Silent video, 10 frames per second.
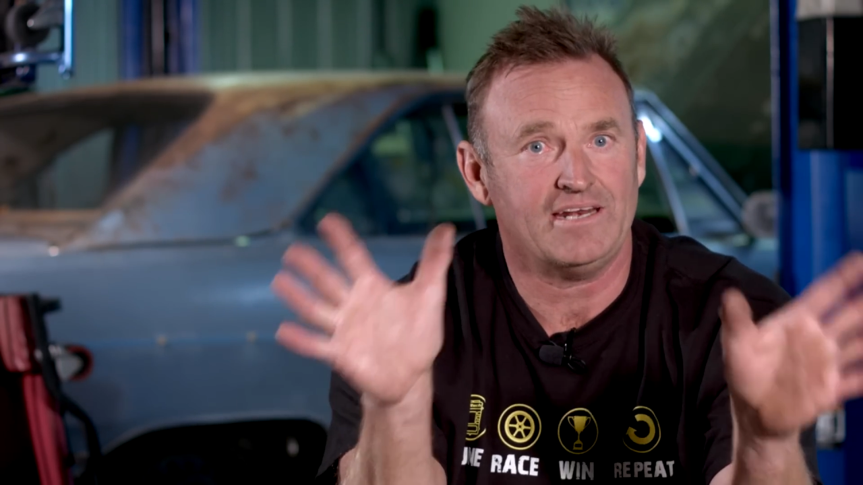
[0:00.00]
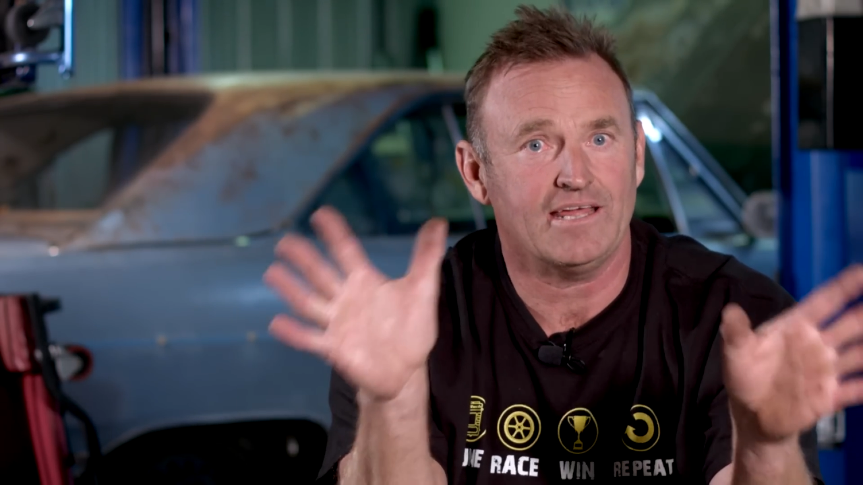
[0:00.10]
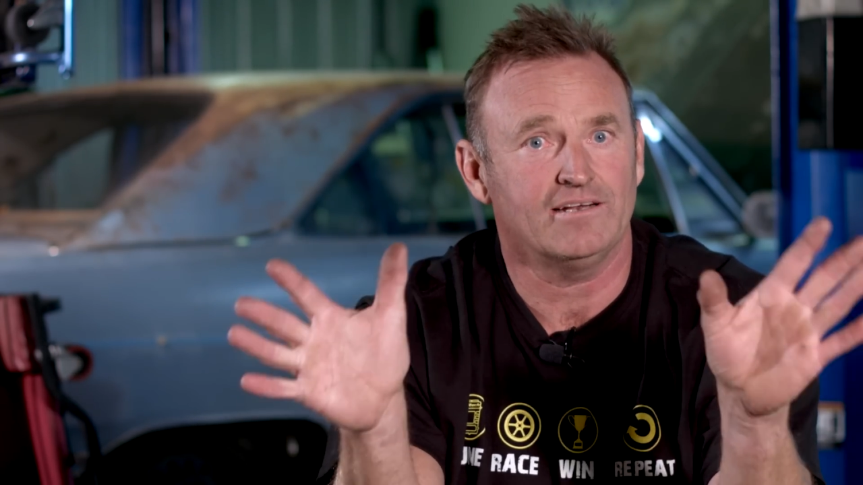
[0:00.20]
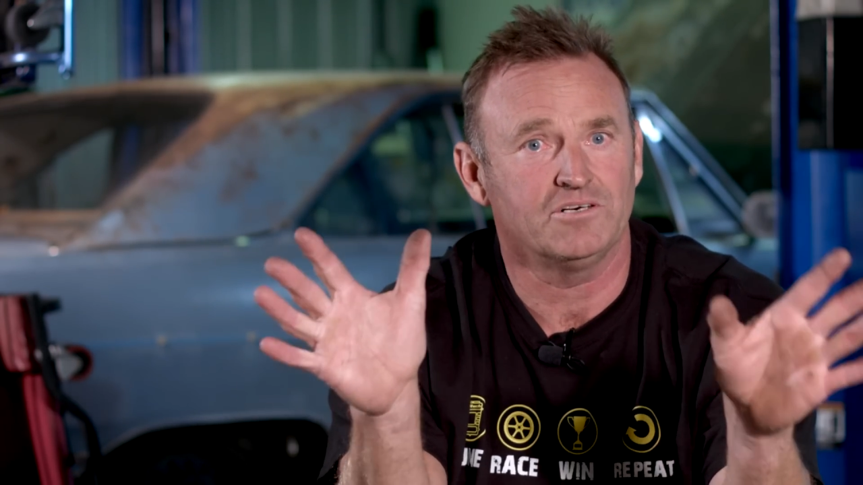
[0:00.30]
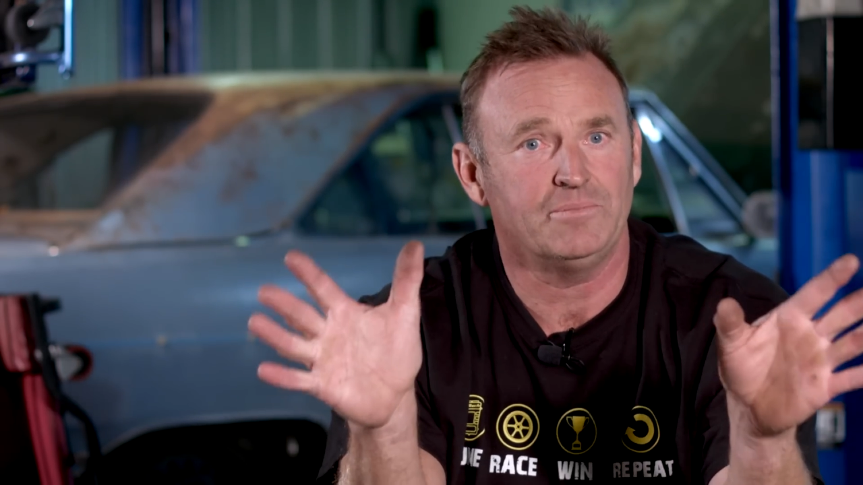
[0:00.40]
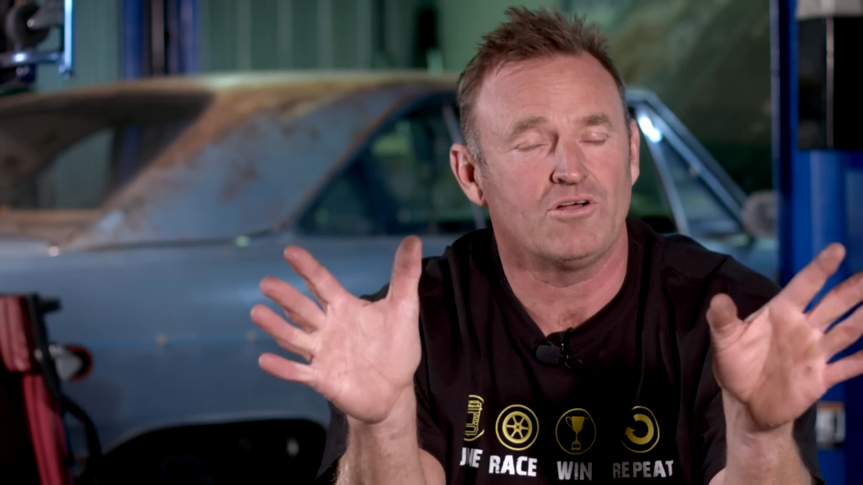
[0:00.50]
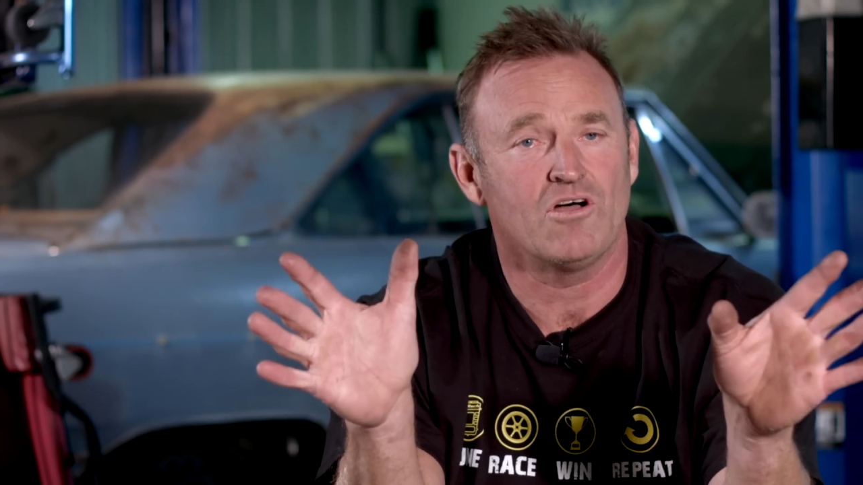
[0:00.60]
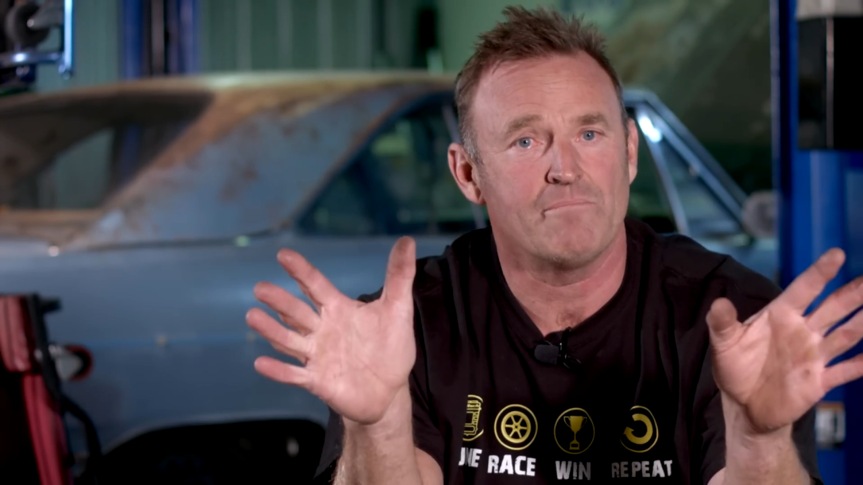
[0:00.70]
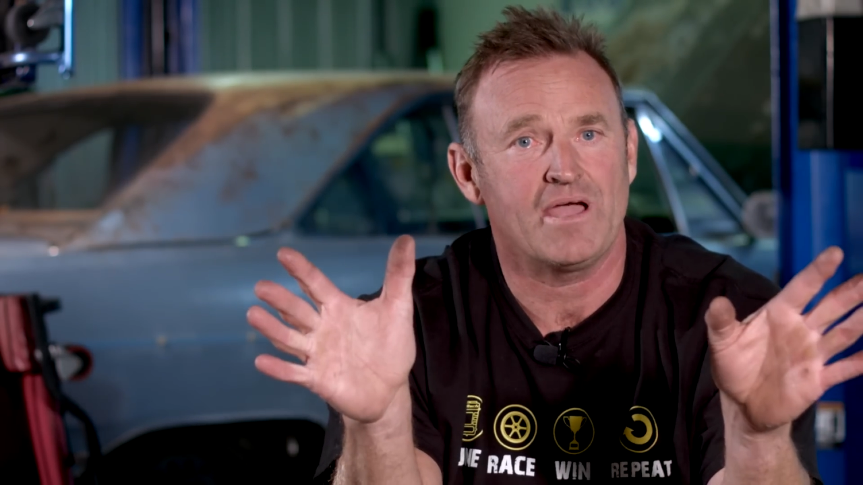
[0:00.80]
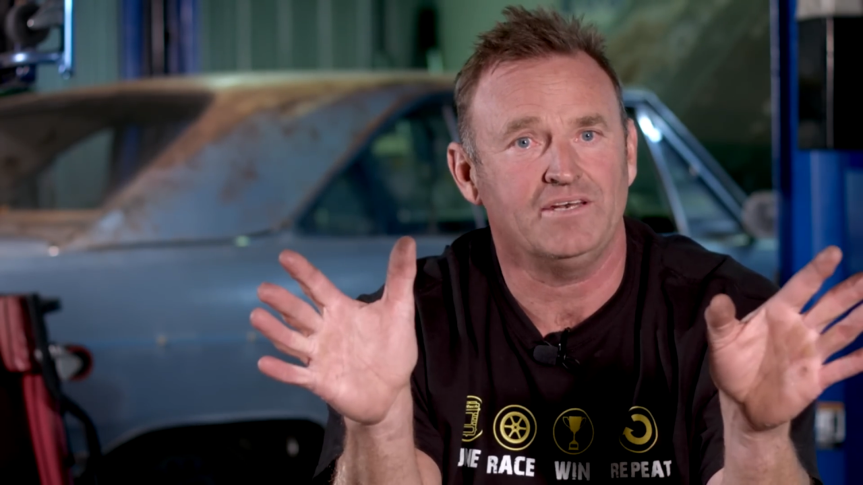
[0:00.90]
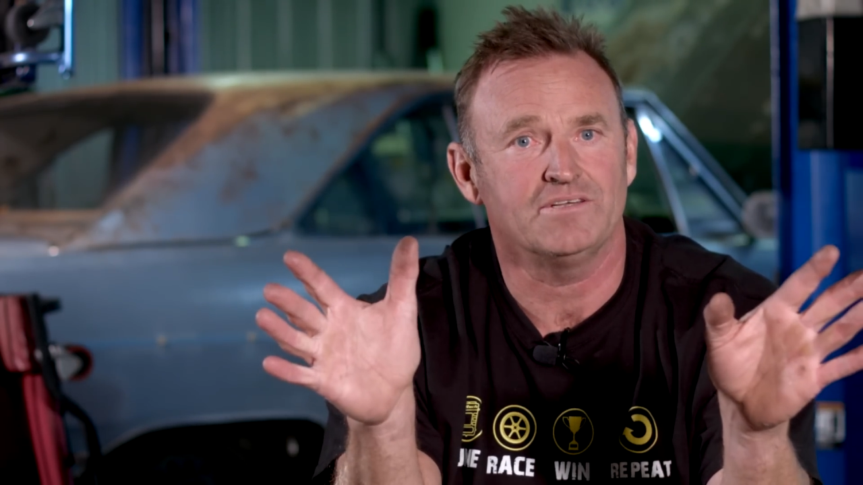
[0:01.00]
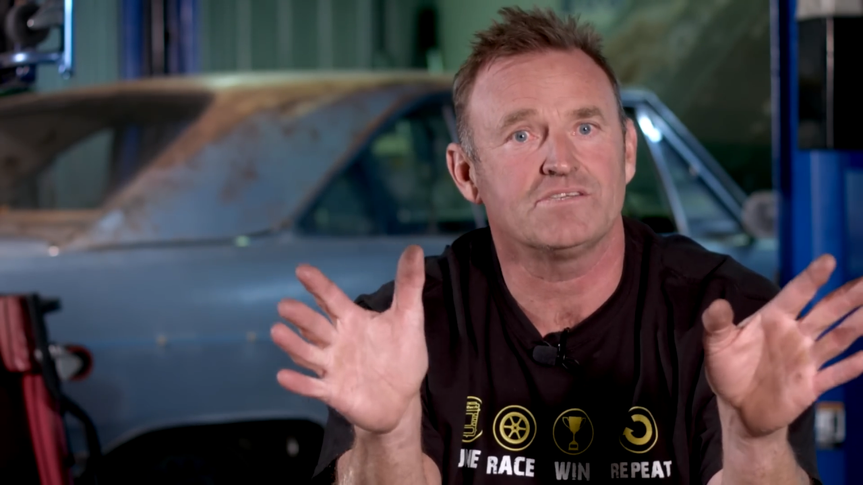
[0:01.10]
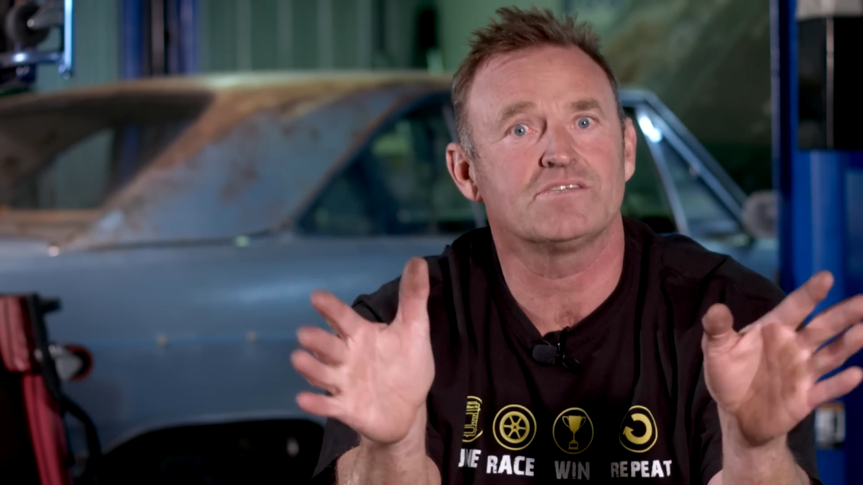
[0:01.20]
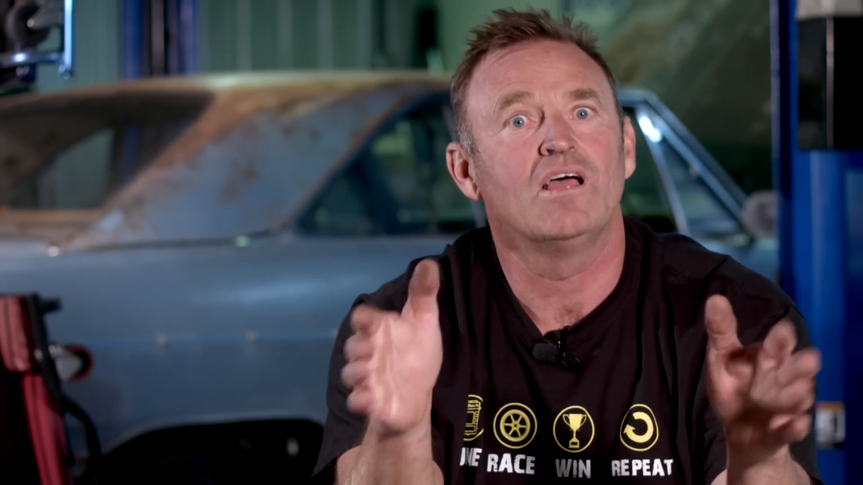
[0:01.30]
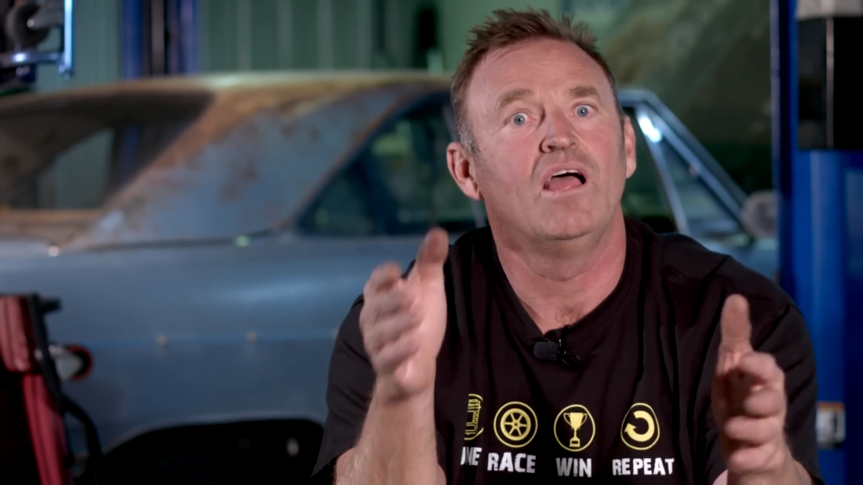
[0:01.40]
to get a little bit high maintenance.